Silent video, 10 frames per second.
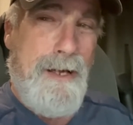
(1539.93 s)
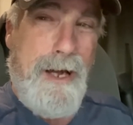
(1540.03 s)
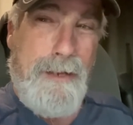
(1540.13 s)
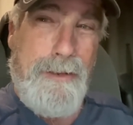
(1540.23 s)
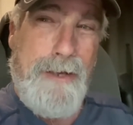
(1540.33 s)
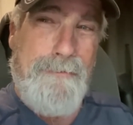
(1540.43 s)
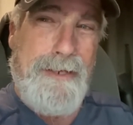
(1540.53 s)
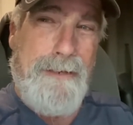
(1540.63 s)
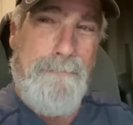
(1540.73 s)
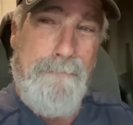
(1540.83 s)
"I'd love to
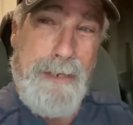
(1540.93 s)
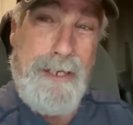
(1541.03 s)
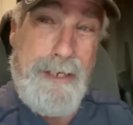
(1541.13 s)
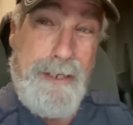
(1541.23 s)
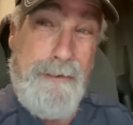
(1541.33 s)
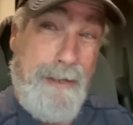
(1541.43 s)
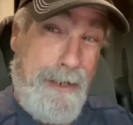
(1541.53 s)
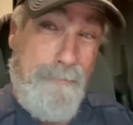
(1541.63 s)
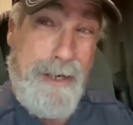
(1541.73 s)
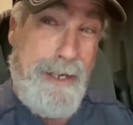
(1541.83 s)
get me, like
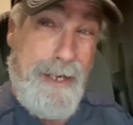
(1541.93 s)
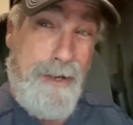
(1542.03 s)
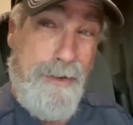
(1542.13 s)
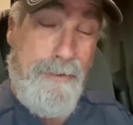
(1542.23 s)
right now,